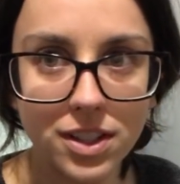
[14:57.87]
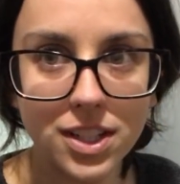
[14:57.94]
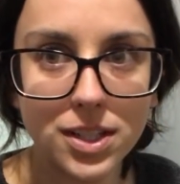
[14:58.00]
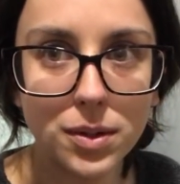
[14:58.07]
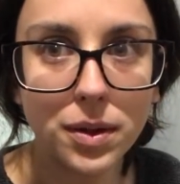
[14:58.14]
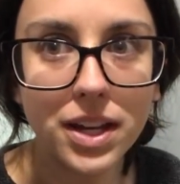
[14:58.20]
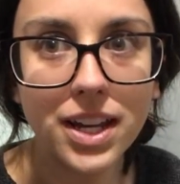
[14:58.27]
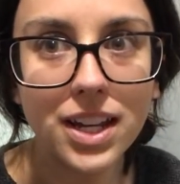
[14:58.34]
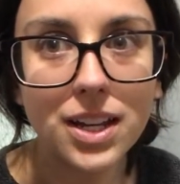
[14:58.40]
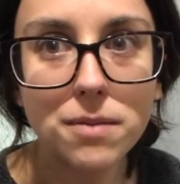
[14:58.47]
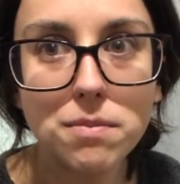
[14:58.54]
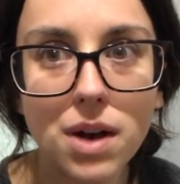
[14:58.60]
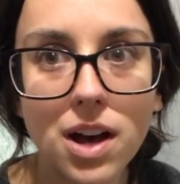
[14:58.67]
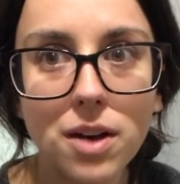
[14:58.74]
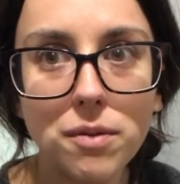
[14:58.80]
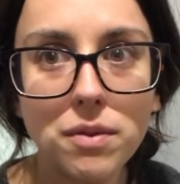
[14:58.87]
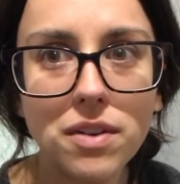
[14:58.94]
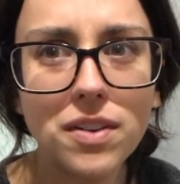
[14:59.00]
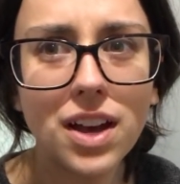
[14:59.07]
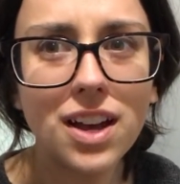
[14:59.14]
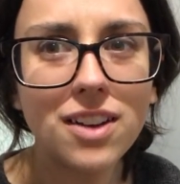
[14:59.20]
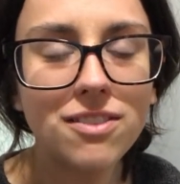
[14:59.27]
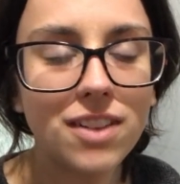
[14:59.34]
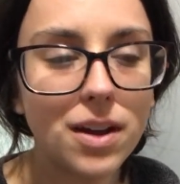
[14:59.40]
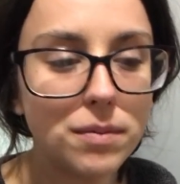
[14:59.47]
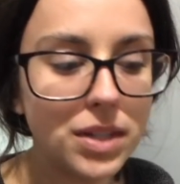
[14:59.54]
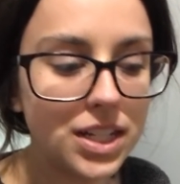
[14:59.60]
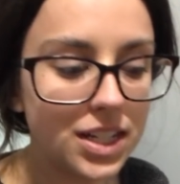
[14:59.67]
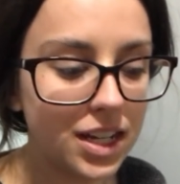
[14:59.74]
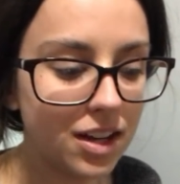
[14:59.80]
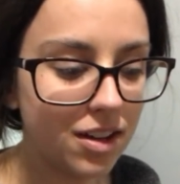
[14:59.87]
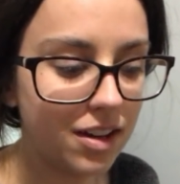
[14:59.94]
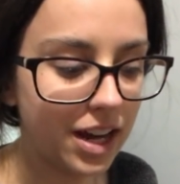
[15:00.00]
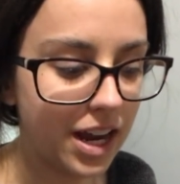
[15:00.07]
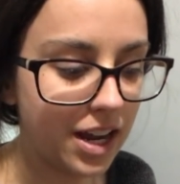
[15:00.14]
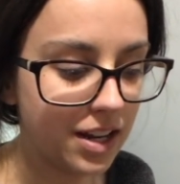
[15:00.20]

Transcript: this week but we've had family down